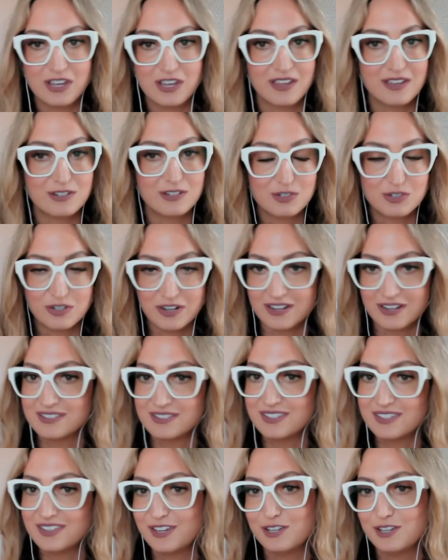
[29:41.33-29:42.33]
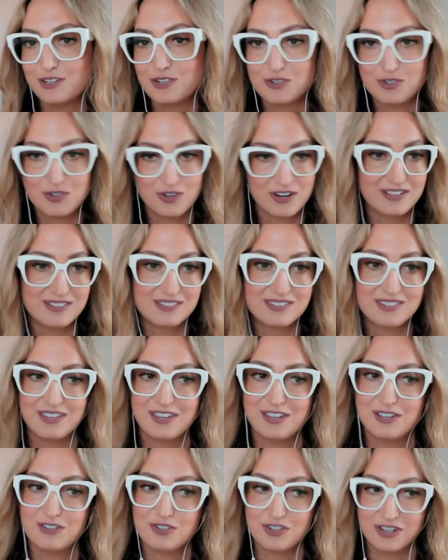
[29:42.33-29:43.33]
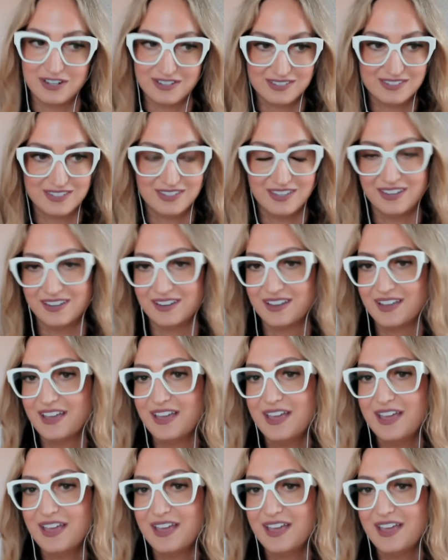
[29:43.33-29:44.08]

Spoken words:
and translate, translate, translate.